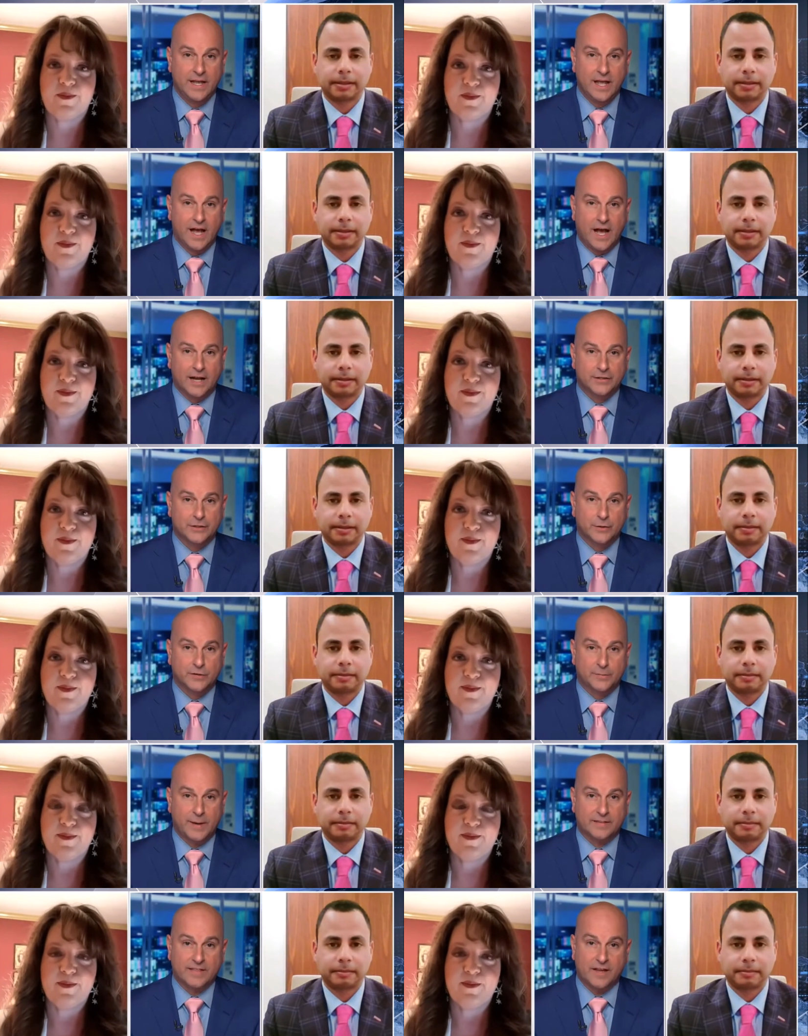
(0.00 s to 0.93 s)
Speaker 1: uh, do you
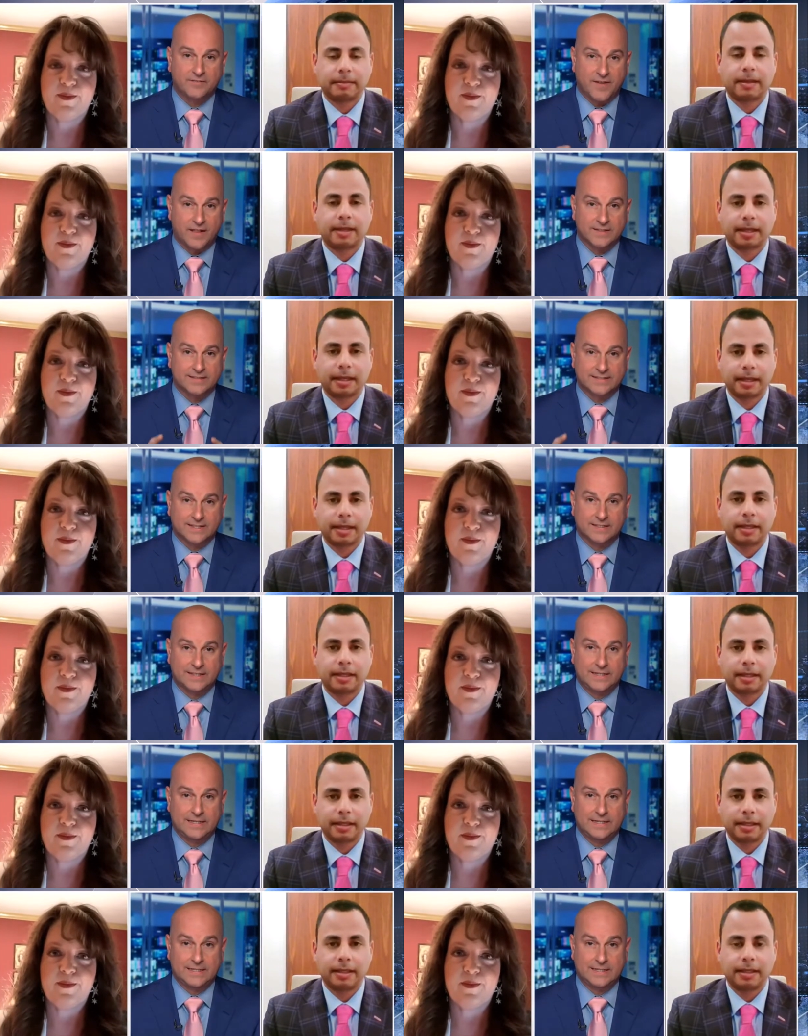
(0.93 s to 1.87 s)
expect that
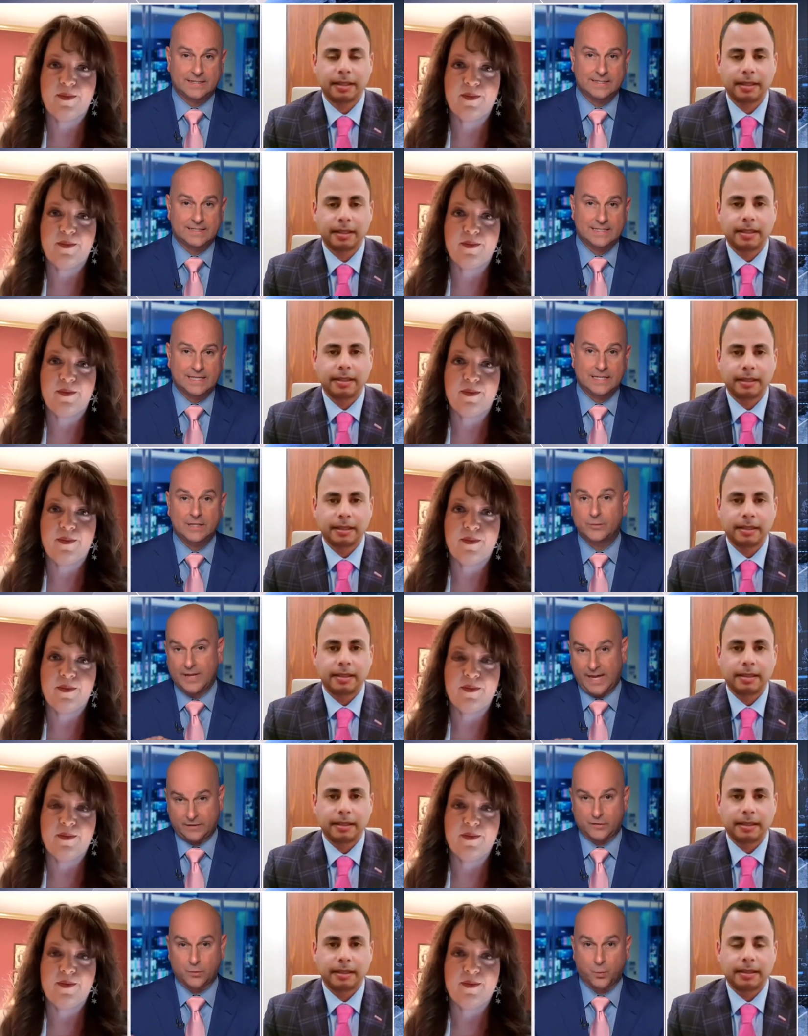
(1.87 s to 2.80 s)
volatility to continue
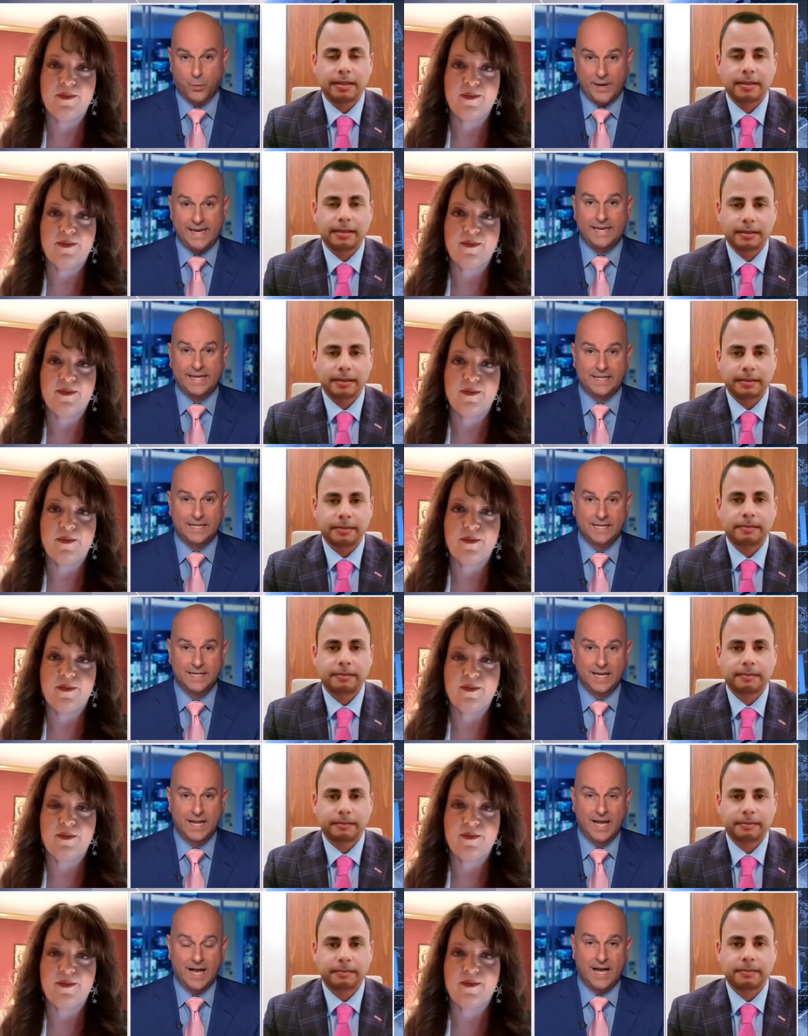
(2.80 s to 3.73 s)
next week?
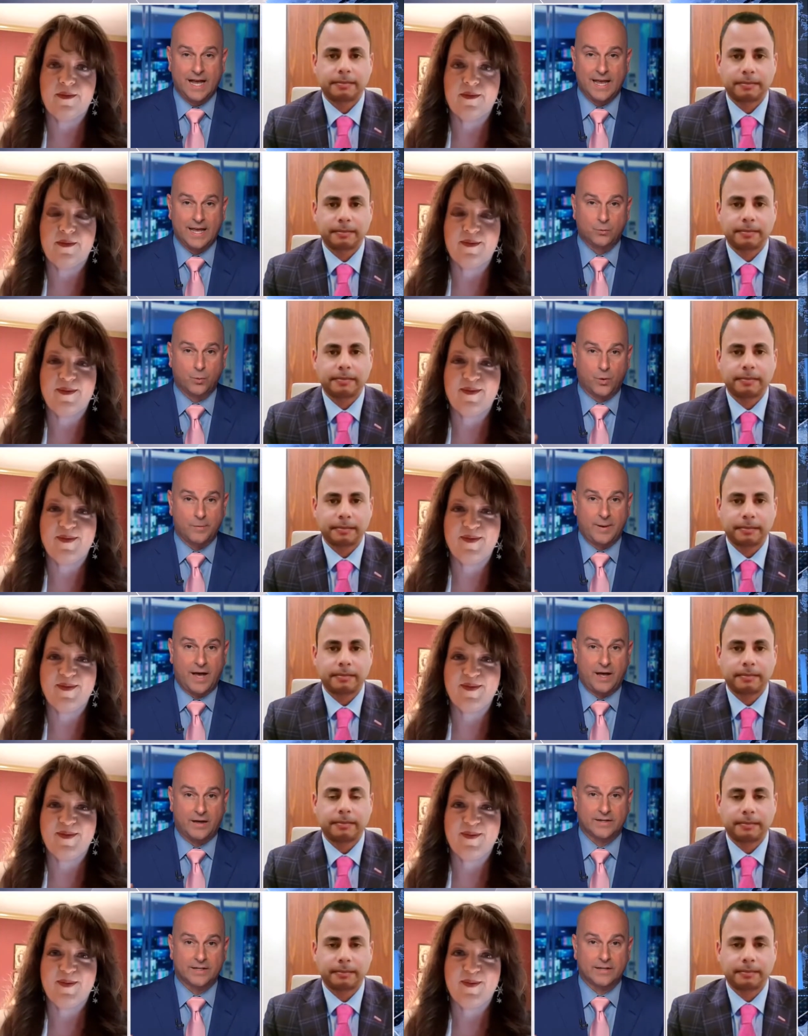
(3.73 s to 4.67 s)
Uh, and what
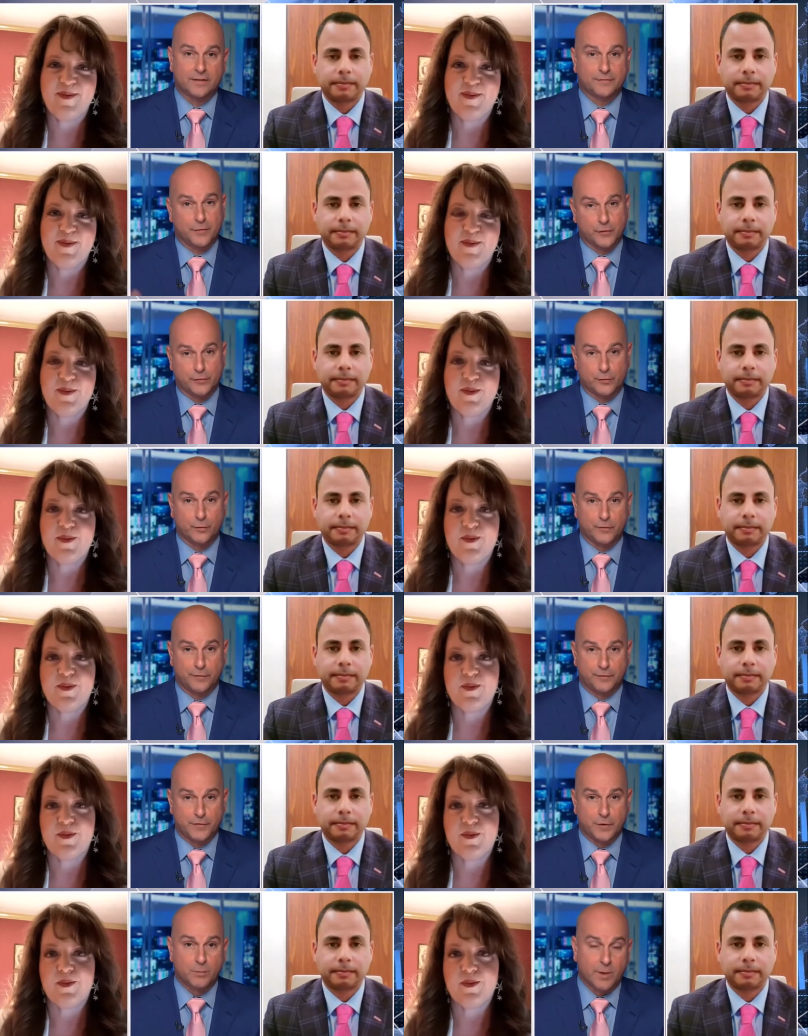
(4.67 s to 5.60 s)
about in the first
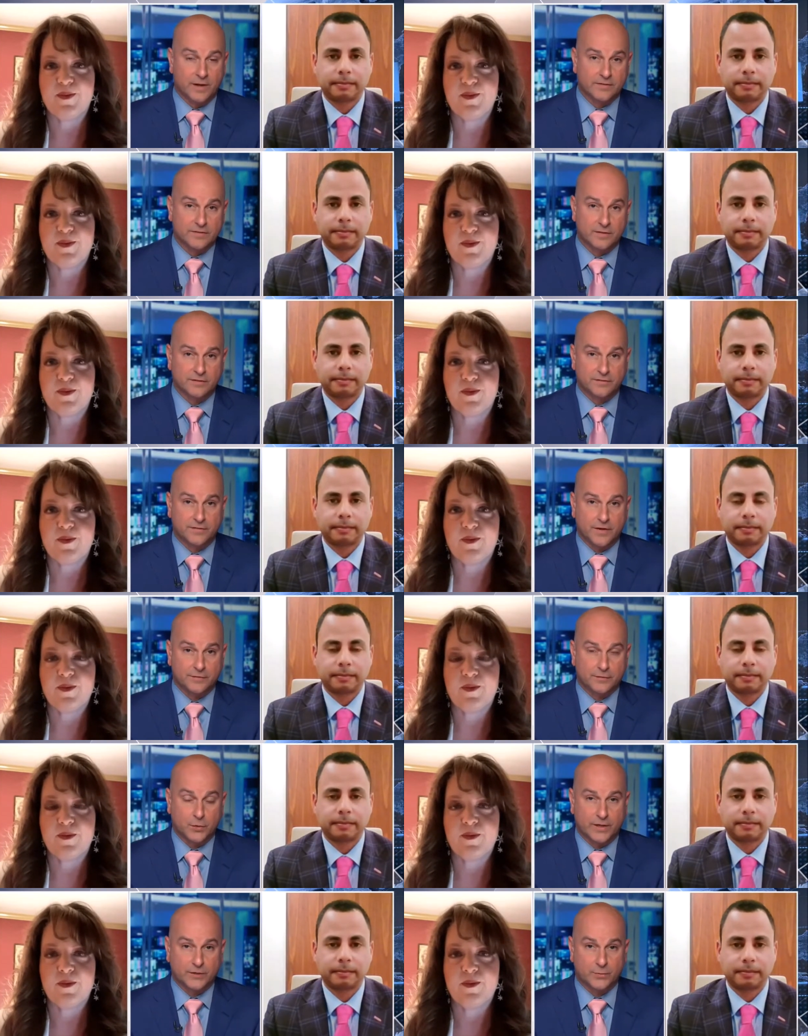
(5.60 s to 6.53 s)
few months of, of
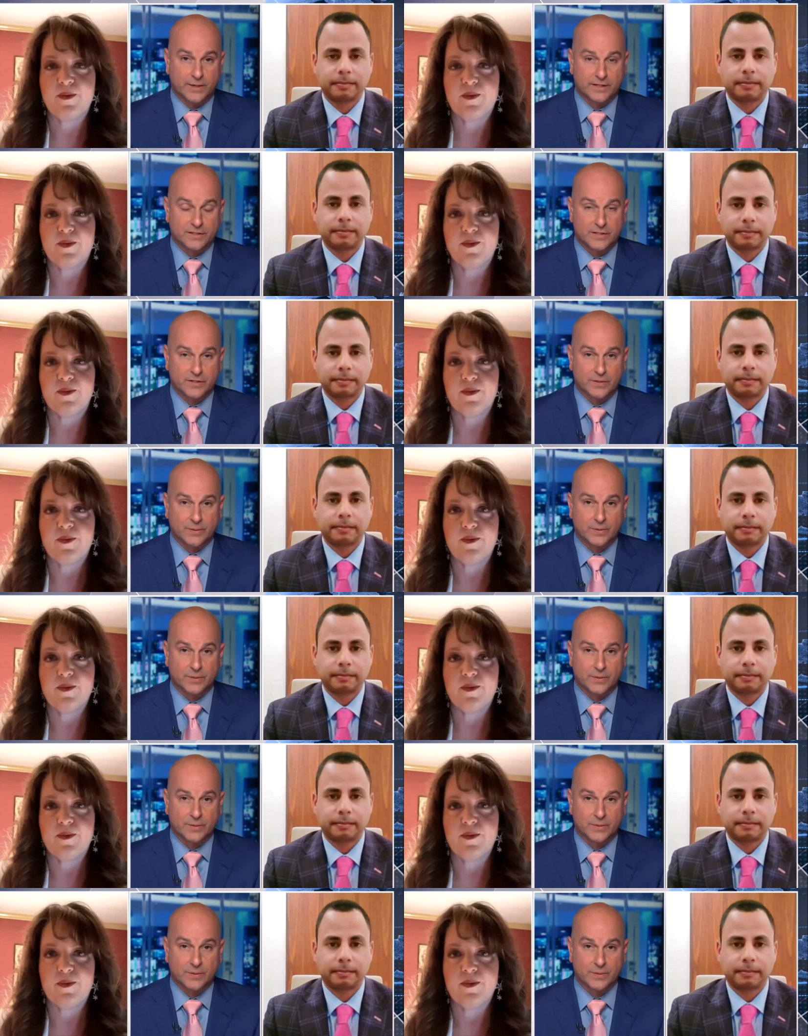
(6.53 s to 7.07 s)
2022?